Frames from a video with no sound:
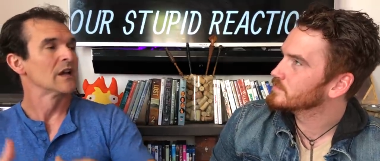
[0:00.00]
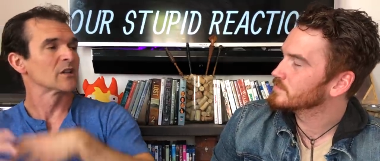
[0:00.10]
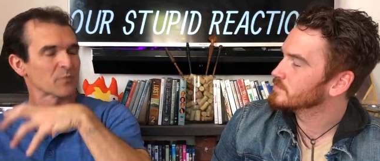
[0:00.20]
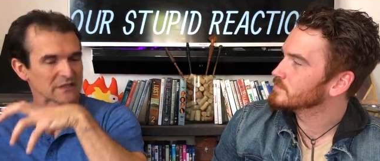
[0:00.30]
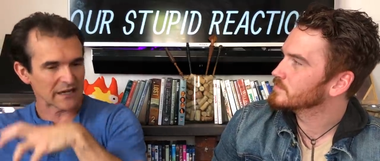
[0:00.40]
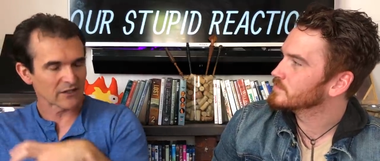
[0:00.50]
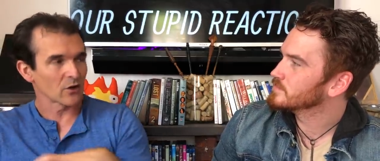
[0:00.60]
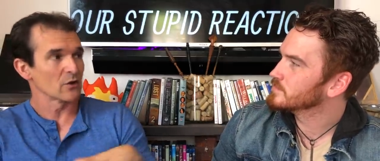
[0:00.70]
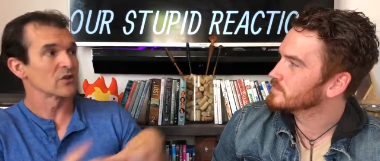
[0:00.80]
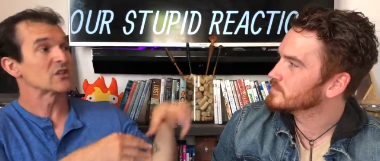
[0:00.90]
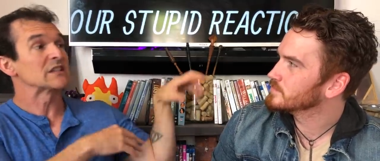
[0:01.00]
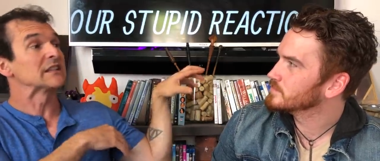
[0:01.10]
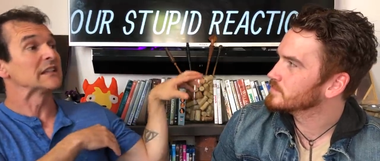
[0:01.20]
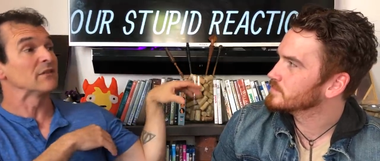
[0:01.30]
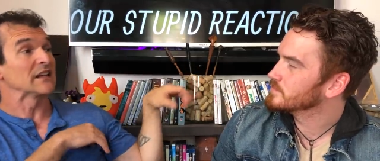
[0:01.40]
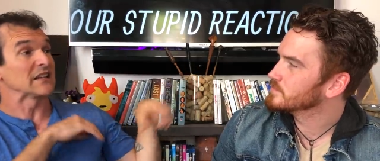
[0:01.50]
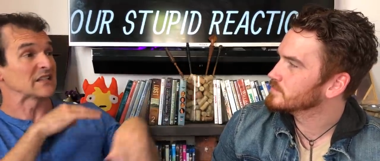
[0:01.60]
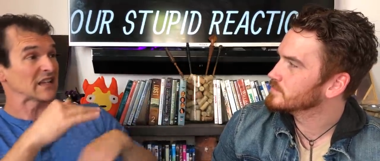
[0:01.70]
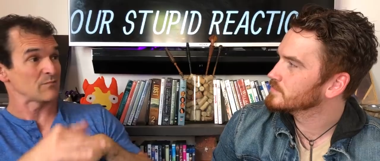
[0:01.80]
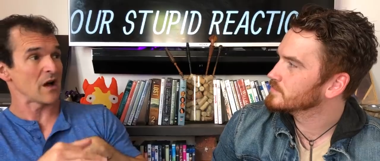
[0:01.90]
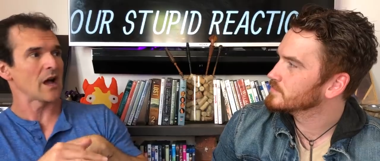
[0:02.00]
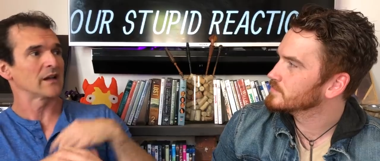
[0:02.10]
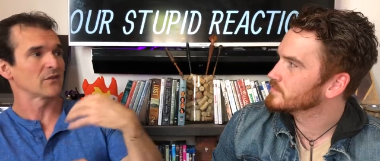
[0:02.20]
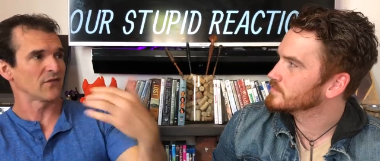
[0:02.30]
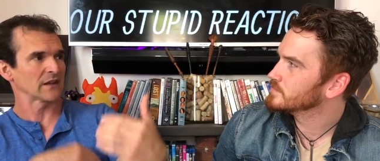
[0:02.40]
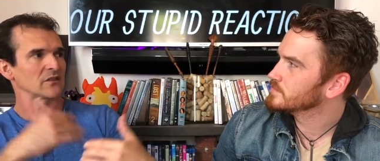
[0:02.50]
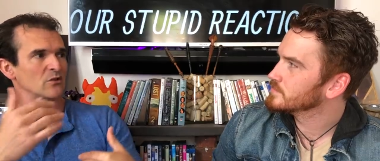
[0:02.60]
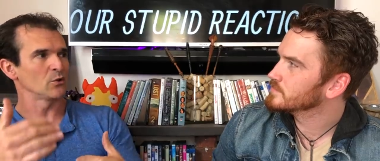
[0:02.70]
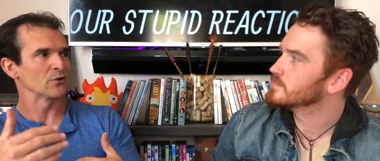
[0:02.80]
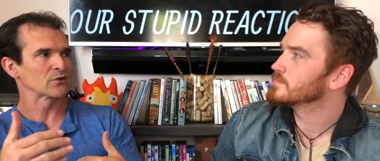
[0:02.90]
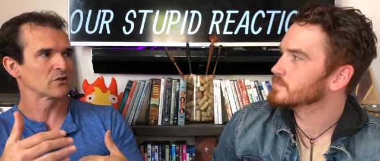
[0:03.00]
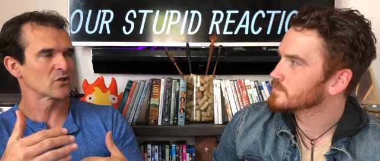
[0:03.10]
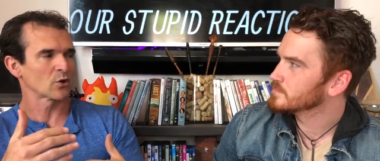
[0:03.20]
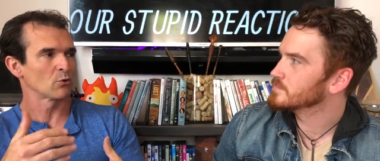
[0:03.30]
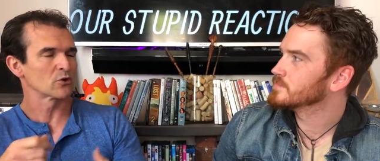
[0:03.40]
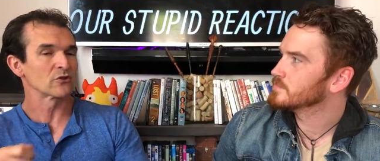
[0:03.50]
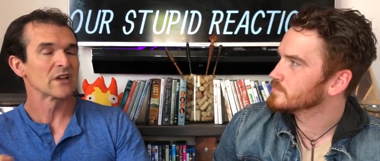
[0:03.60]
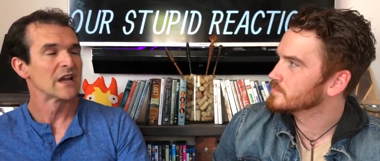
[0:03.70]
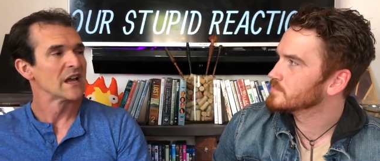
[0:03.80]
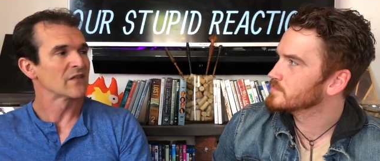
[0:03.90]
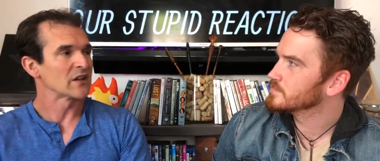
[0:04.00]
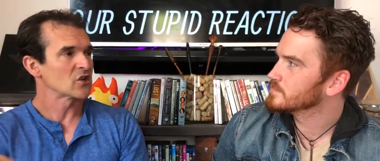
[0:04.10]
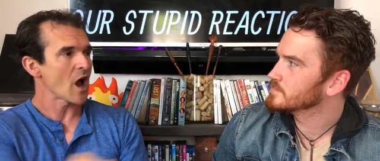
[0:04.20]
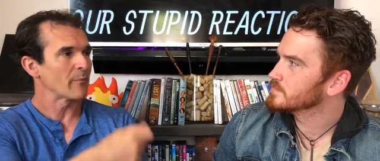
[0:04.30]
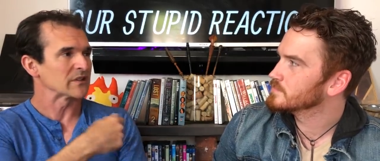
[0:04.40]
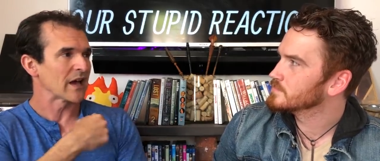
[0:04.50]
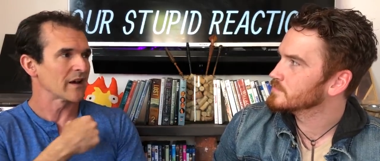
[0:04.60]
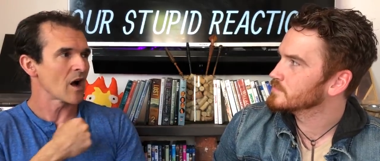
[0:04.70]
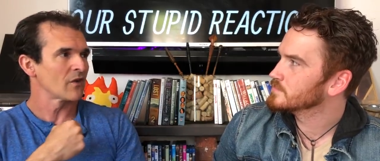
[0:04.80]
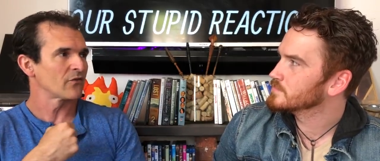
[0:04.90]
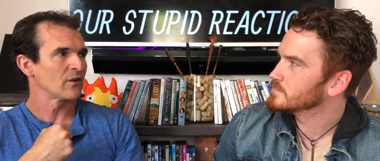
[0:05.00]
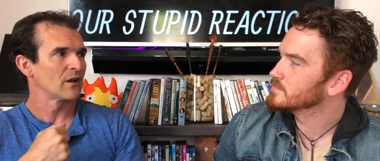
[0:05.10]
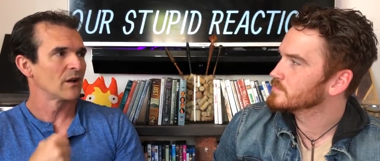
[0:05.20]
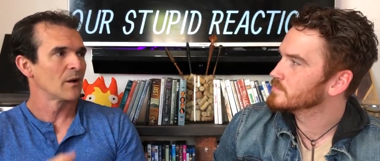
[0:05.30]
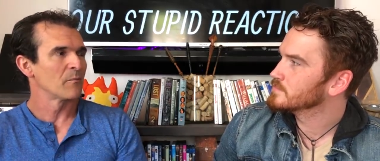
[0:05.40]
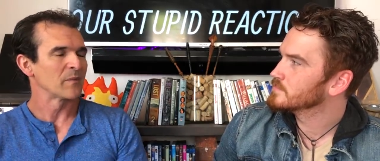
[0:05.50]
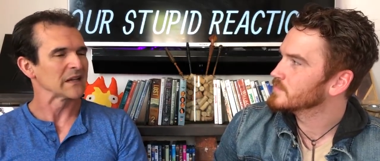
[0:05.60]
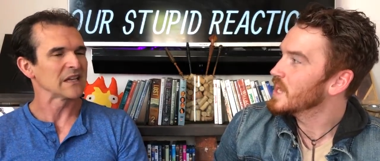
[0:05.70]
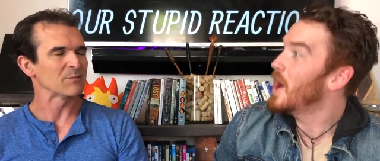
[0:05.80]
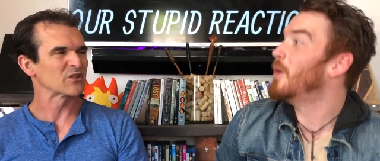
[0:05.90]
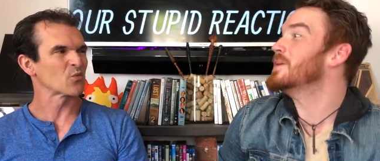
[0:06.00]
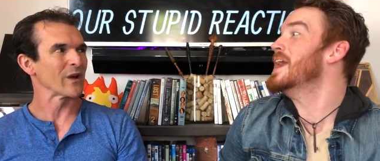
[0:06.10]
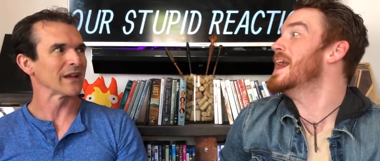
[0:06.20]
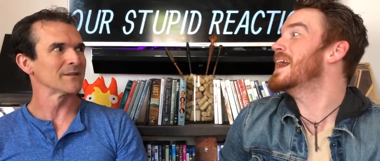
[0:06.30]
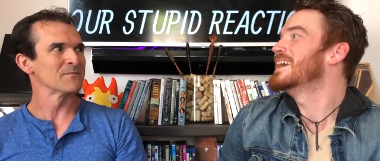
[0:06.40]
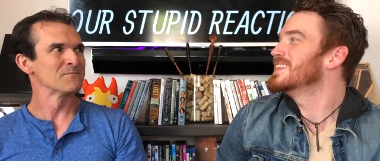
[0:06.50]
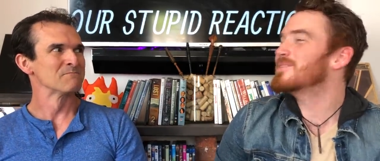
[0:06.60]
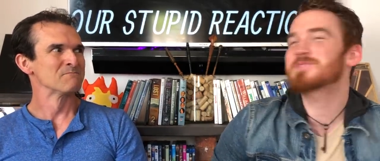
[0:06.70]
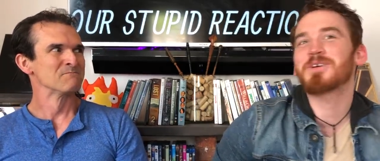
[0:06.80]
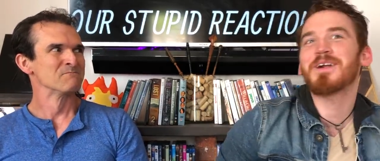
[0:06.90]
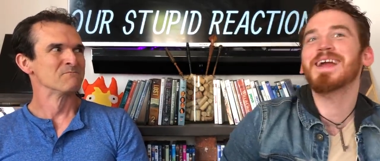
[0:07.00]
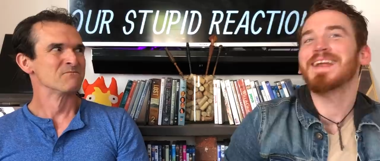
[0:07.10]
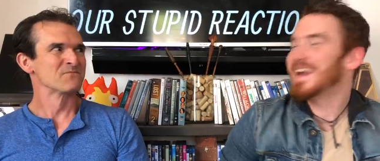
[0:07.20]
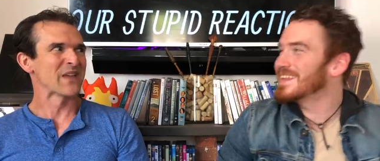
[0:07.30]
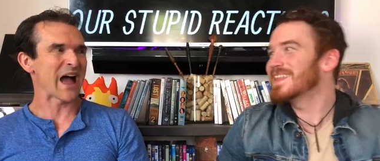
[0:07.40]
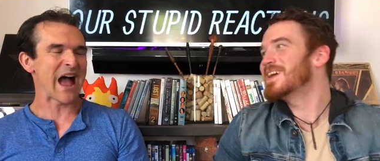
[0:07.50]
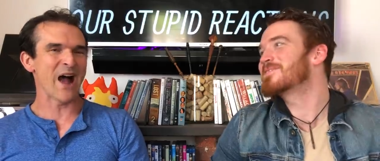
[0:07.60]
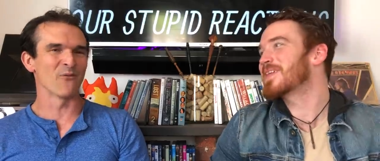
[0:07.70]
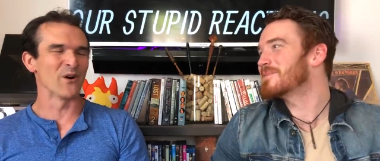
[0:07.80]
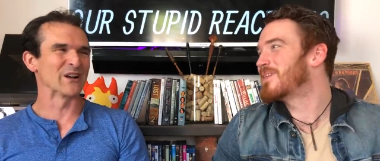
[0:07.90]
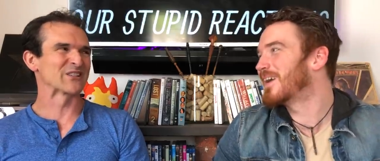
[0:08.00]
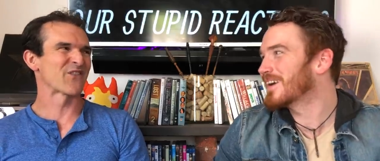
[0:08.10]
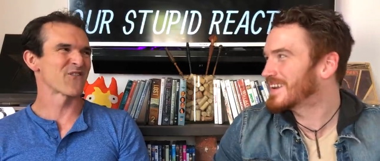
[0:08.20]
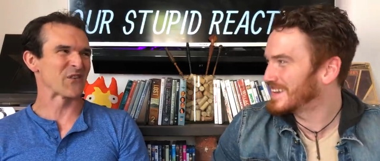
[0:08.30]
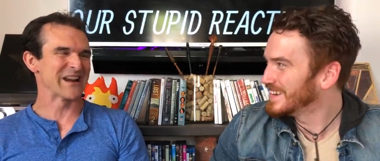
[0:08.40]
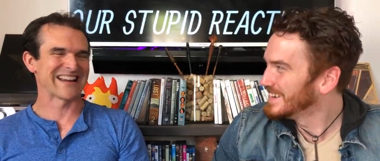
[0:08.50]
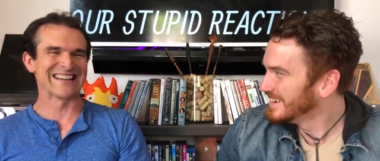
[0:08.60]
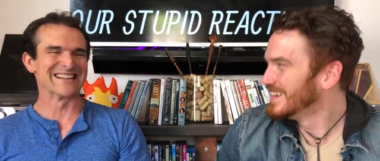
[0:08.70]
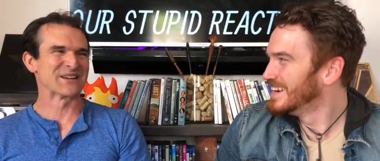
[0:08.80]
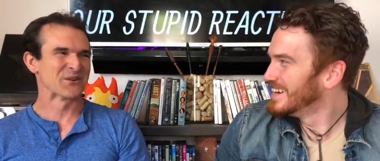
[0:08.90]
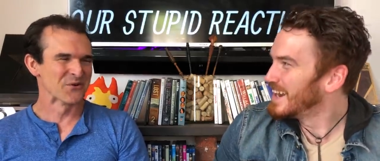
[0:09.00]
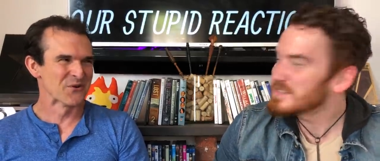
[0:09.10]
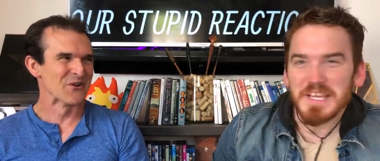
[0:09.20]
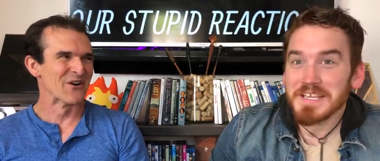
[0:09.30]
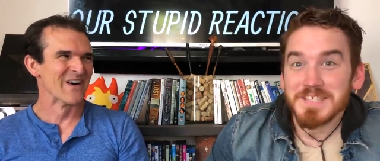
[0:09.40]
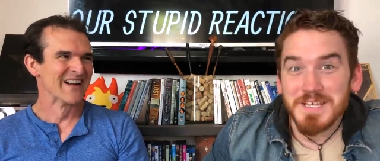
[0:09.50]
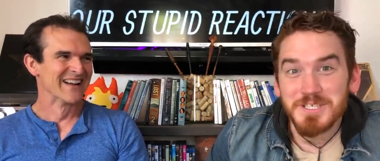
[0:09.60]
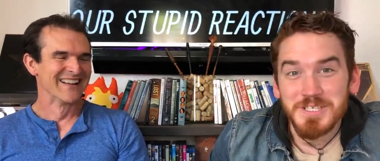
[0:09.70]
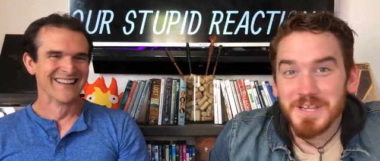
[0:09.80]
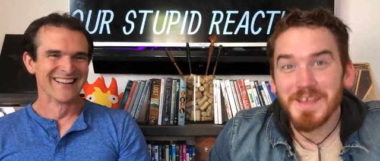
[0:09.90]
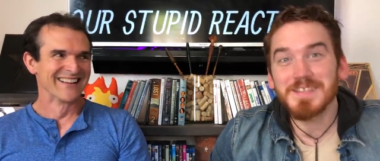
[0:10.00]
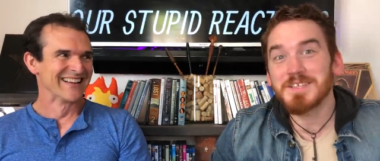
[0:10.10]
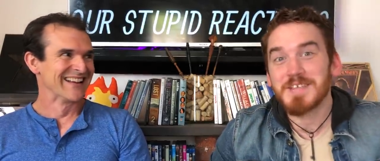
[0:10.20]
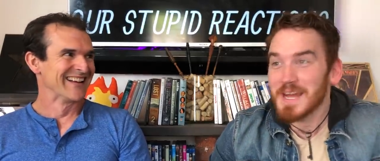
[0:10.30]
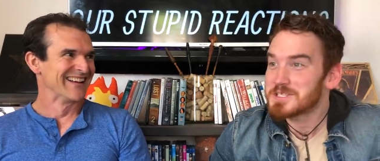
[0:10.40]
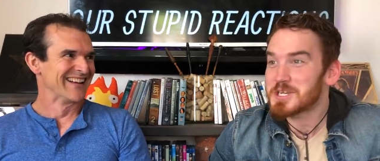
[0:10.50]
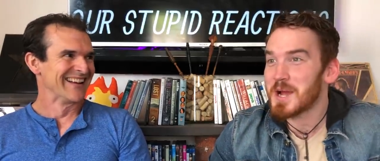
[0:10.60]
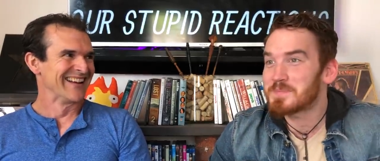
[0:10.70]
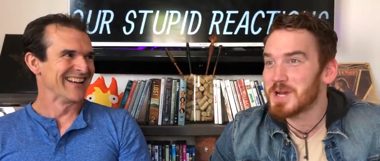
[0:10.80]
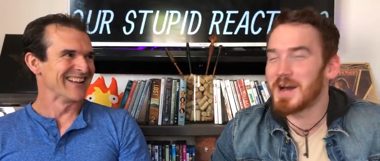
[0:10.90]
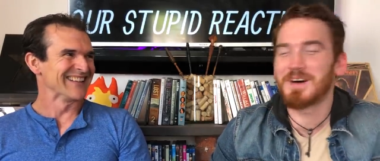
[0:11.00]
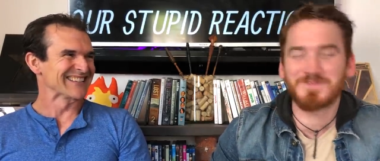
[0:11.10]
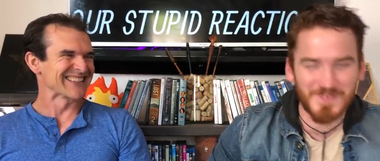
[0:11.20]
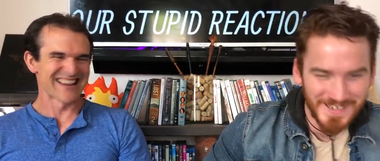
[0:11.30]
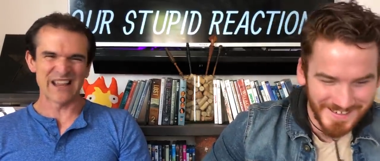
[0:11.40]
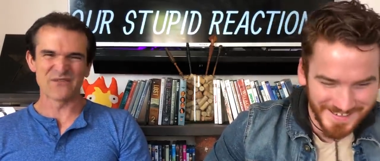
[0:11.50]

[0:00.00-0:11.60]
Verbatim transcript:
Speaker 1: mm-hmm. is protecting her as she's leaving, and he stayed behind to fight the Sultan's soldiers. They chop his head off. but he
Speaker 2: keeps. Oh swearing. Yeah, that was great. I that love that was part. Freaking cool. I was like, is he? Ch is his head chopped off? Like,